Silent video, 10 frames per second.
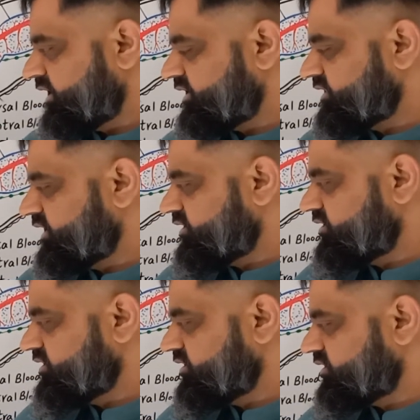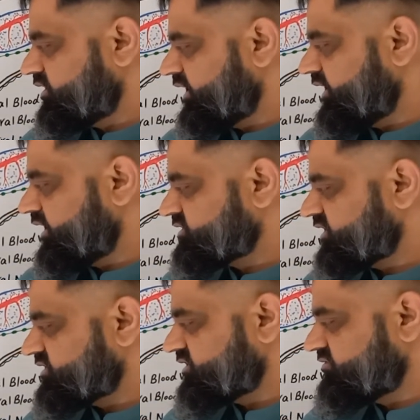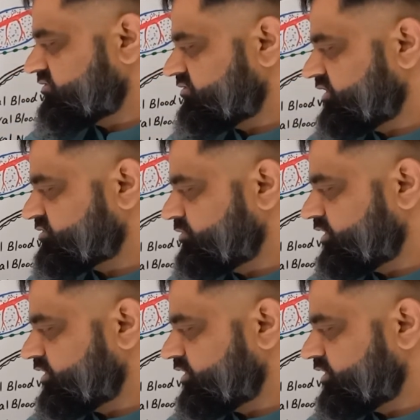and then and excessive waste